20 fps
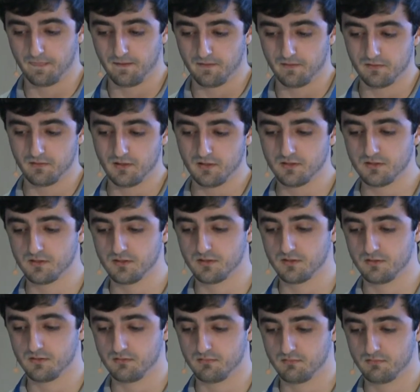
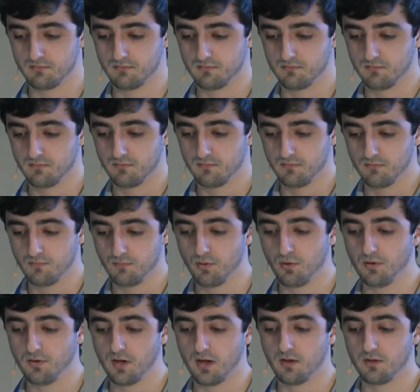Let's
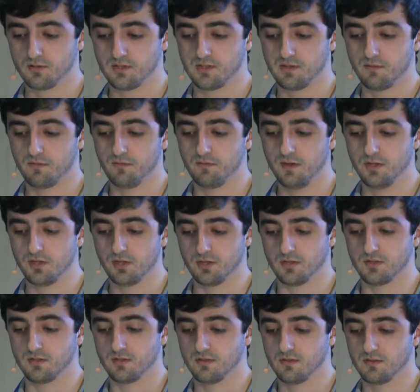point out some
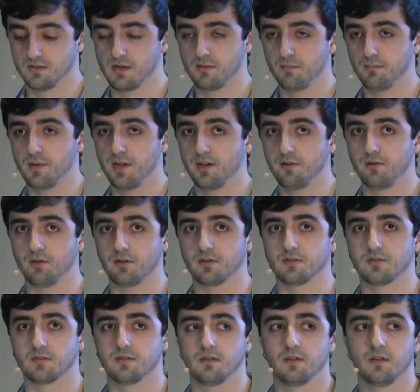features, some
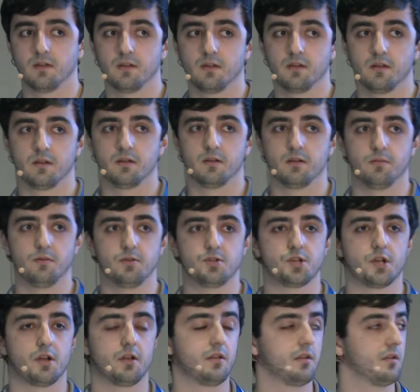metrics, which
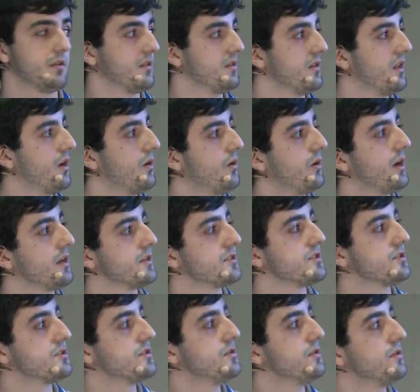allow
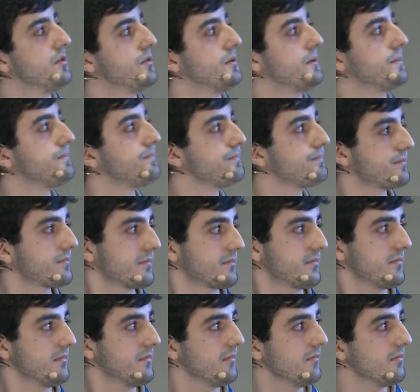us to
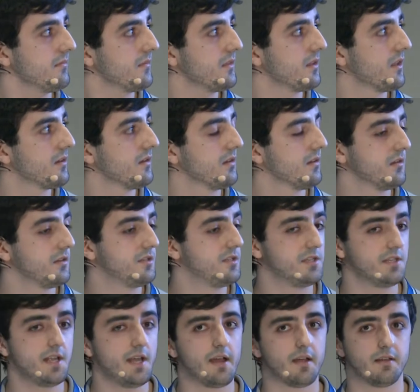
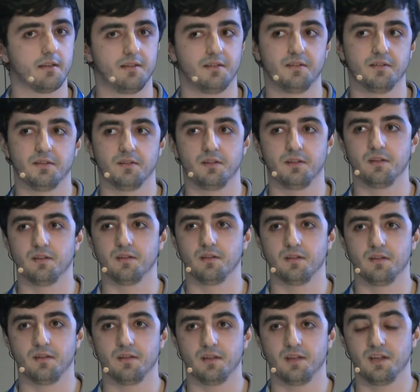detect
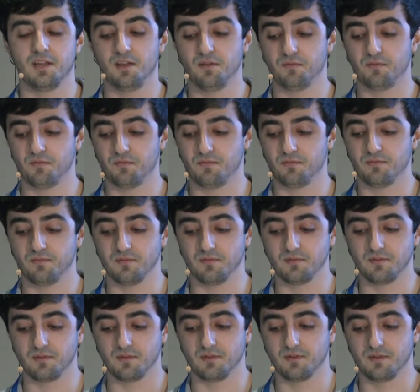the
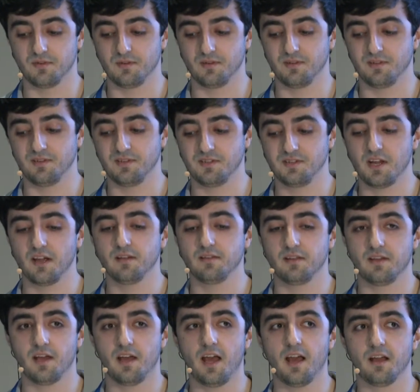
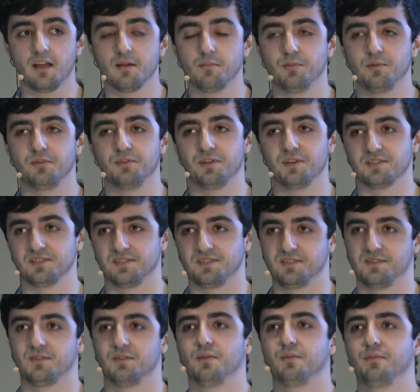
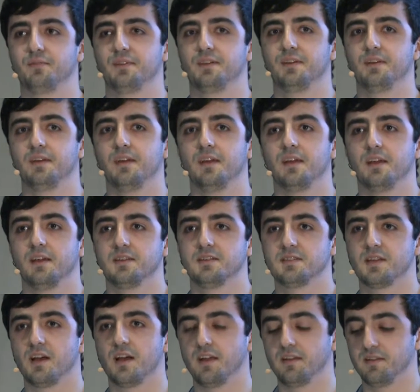hackableness of the
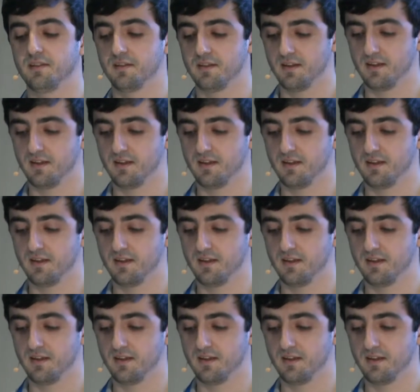site.